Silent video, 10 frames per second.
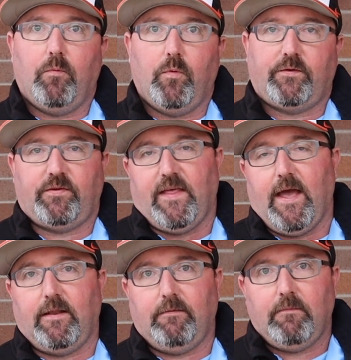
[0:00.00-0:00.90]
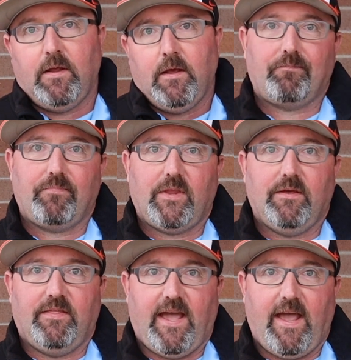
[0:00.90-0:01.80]
which then
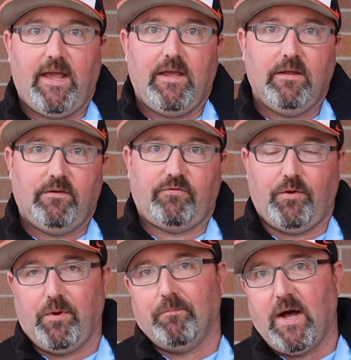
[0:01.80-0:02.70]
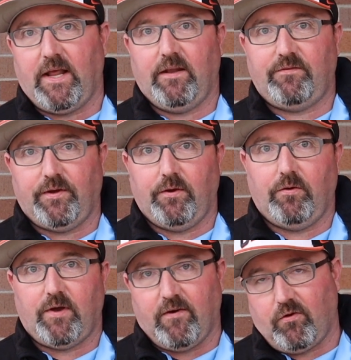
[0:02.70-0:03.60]
they distribute money
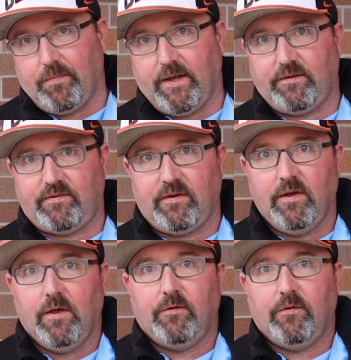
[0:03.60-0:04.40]
to governments,